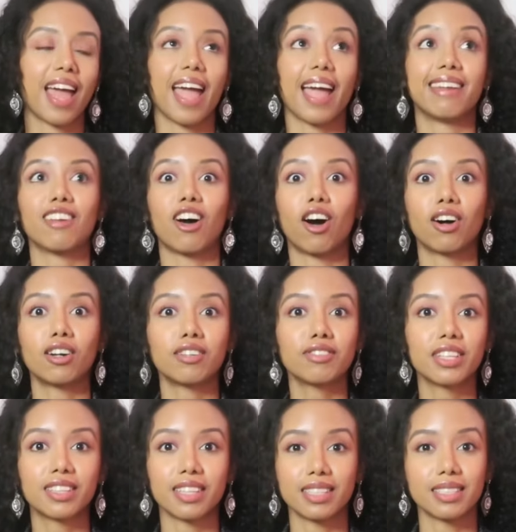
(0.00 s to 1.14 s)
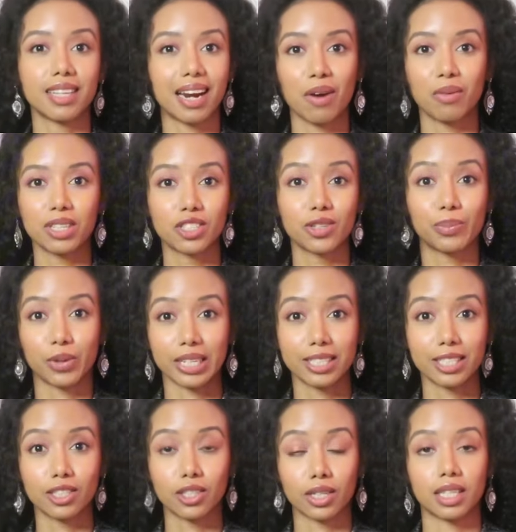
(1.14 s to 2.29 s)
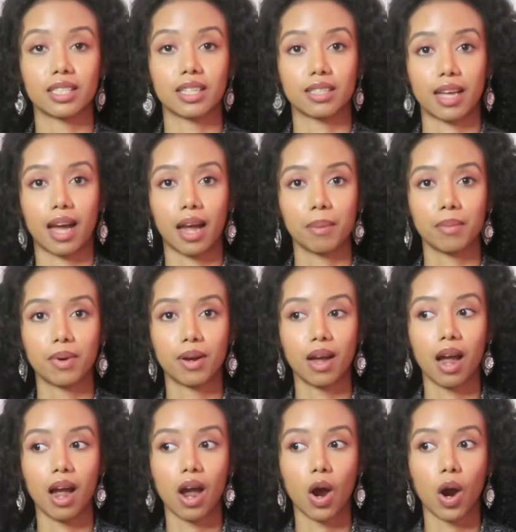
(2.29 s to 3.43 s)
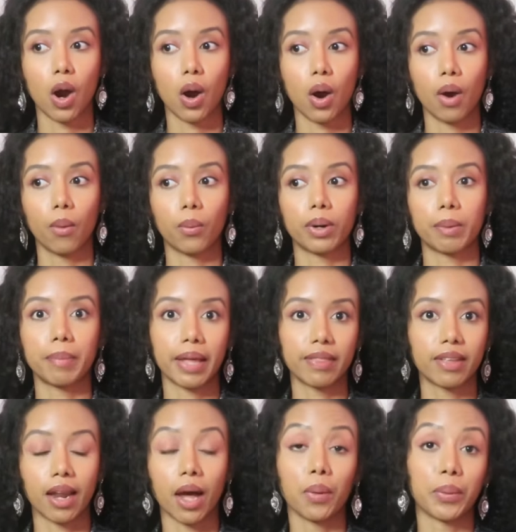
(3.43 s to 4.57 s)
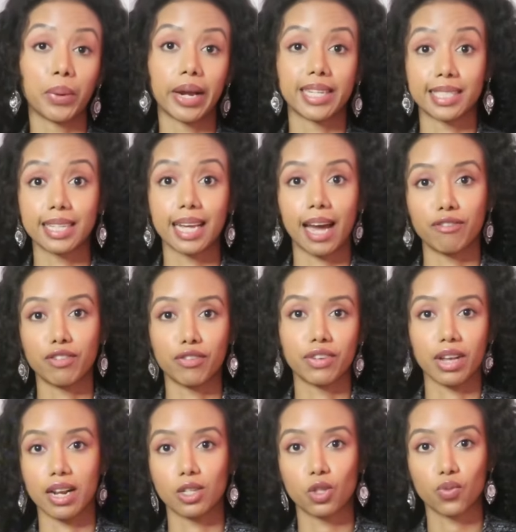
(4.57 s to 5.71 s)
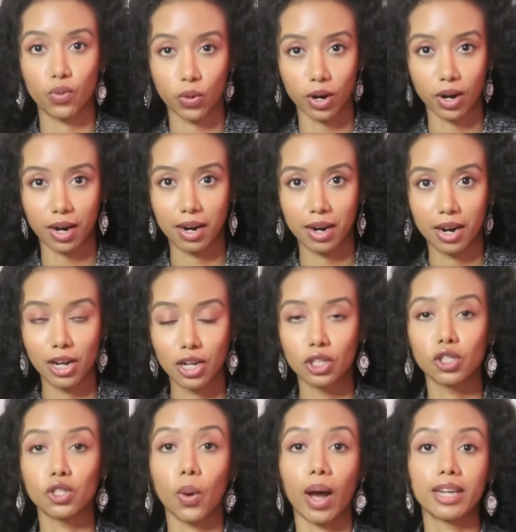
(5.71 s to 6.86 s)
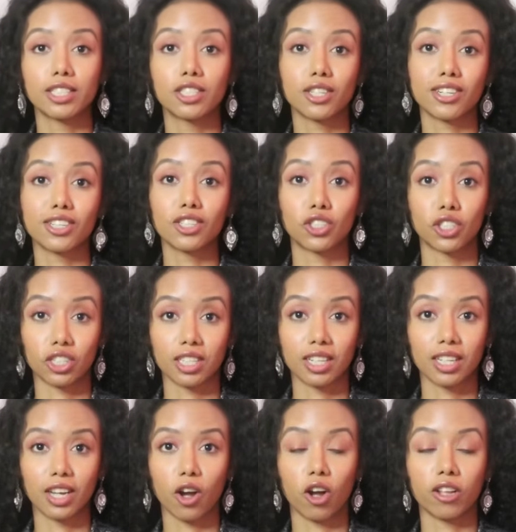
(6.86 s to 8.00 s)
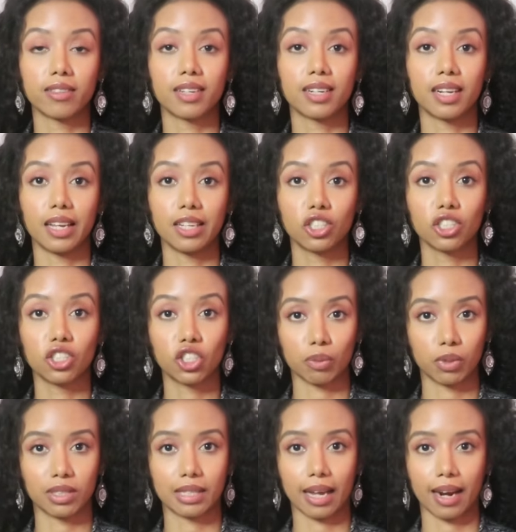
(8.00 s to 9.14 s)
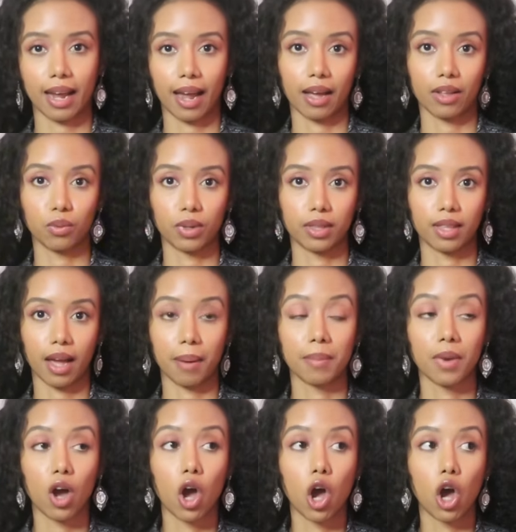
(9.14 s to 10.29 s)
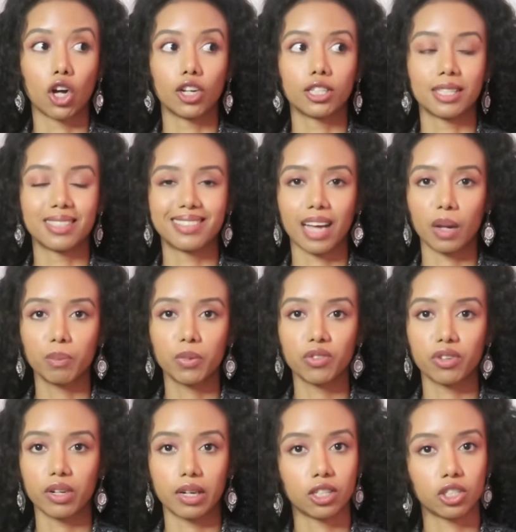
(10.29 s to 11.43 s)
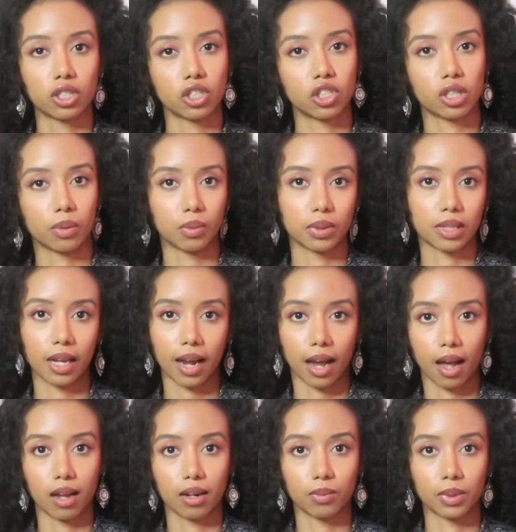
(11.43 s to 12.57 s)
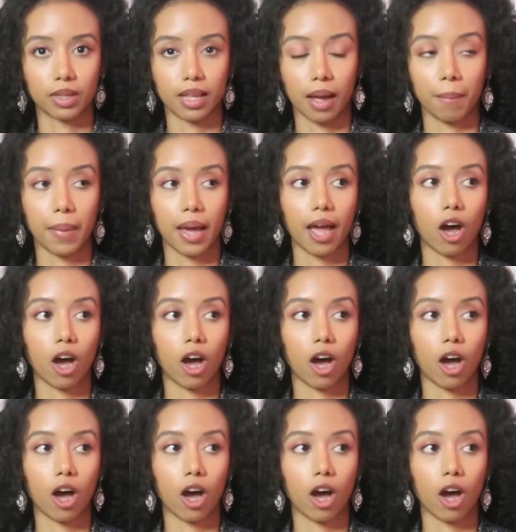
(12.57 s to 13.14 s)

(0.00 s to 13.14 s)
And all of the things that I was suppressing during the time were men that I was having feelings for. So I started journaling on the relationships that I had with them, on the type of relationship that I had with them,